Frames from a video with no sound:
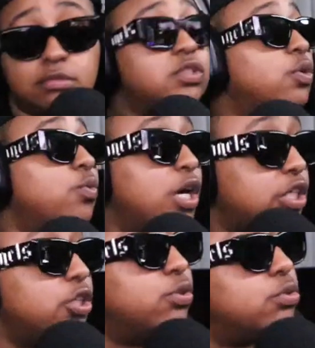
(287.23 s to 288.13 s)
The one
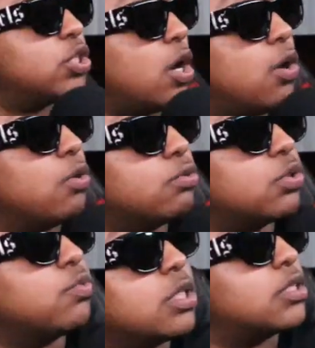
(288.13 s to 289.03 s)
you chose
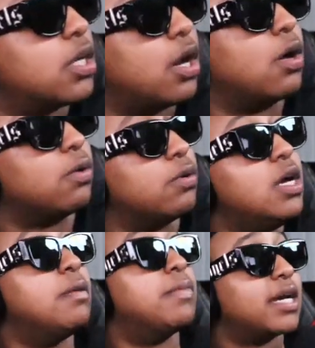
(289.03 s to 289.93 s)
was the hoe.
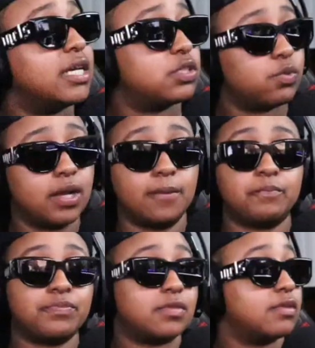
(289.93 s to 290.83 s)
But guess what?
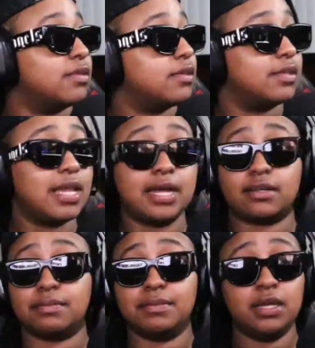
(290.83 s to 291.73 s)
Not
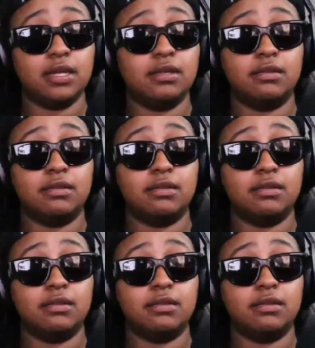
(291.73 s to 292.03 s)
to me.